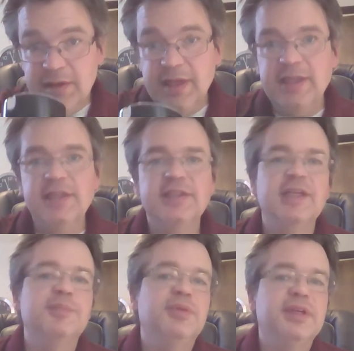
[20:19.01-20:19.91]
that he's
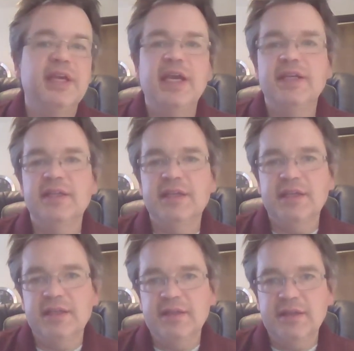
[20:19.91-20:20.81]
implicated
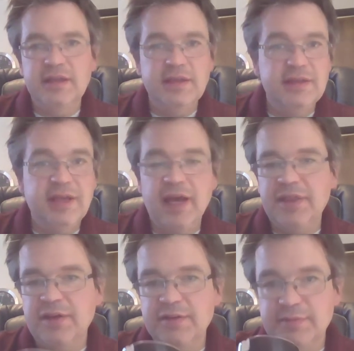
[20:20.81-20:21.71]
in the
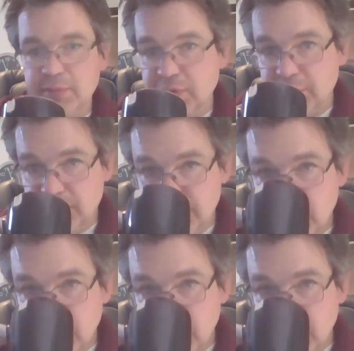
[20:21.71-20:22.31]
death of Myrtle.